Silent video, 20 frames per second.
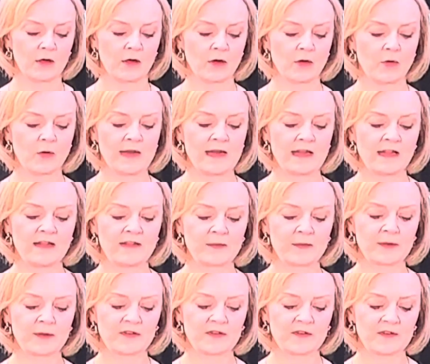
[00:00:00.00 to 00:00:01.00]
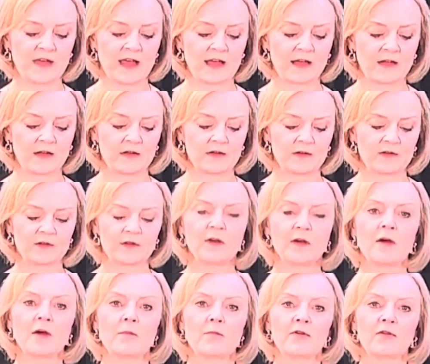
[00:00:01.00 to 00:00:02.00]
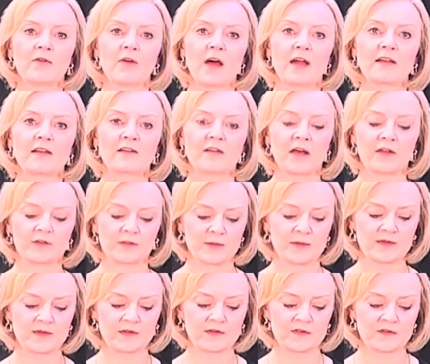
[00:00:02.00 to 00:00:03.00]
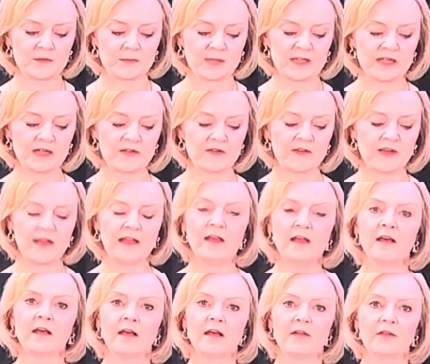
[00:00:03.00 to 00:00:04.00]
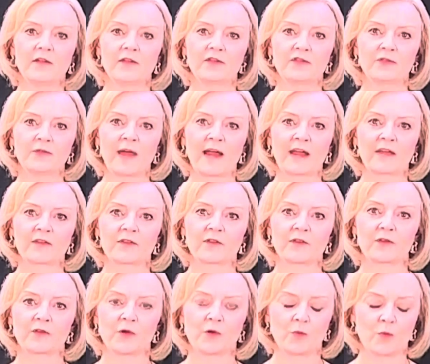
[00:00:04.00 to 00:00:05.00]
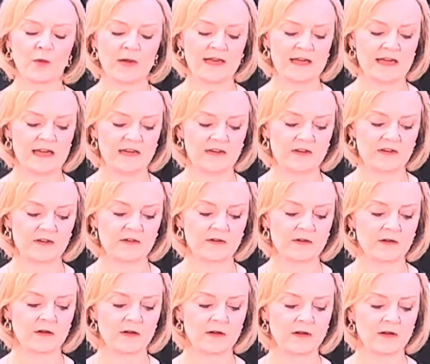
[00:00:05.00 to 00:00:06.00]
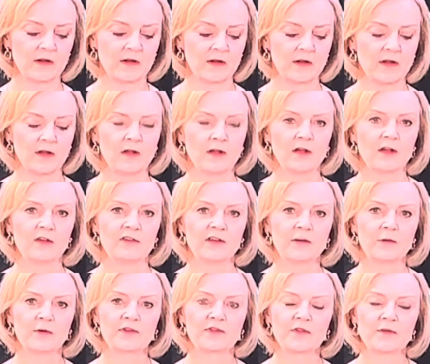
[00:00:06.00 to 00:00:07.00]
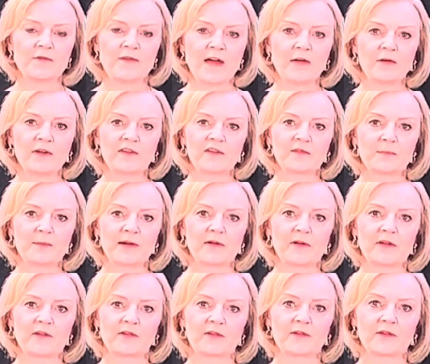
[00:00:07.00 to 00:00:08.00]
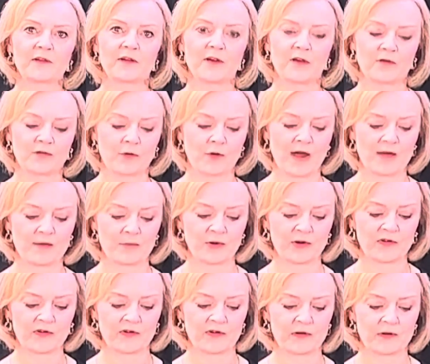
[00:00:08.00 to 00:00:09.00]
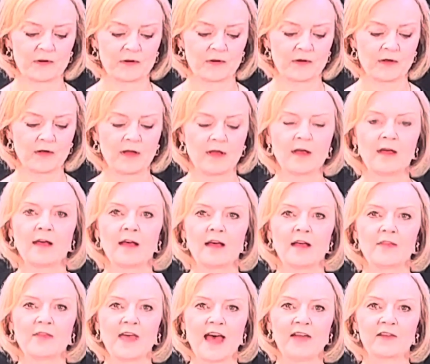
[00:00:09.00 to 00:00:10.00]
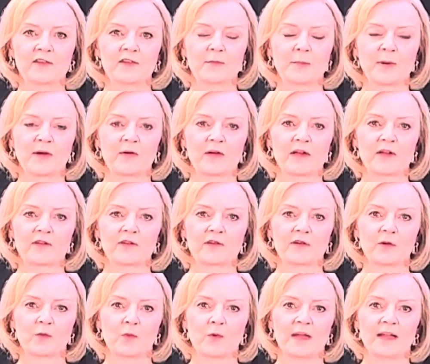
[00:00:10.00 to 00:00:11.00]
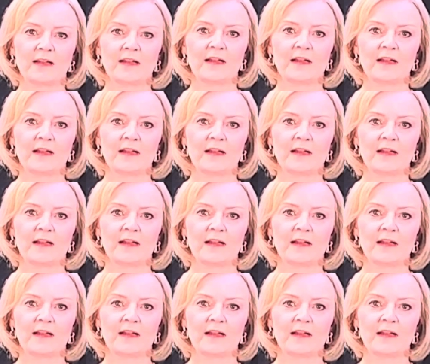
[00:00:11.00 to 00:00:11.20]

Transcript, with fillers: Queen Elizabeth II provided us with the stability and the strength that we needed. She was the very spirit of Great Britain, and that spirit will